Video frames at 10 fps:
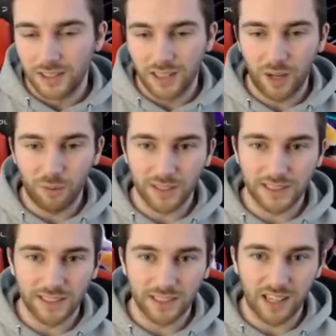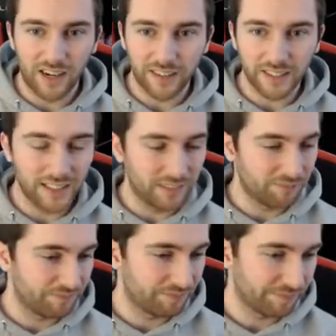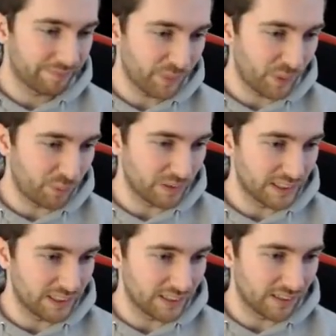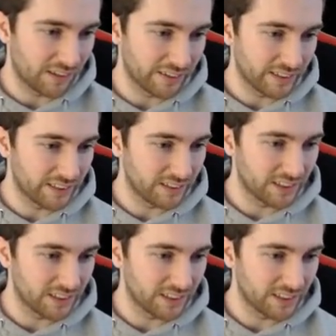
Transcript: I don't want to see the car again. I don't want to see the car again.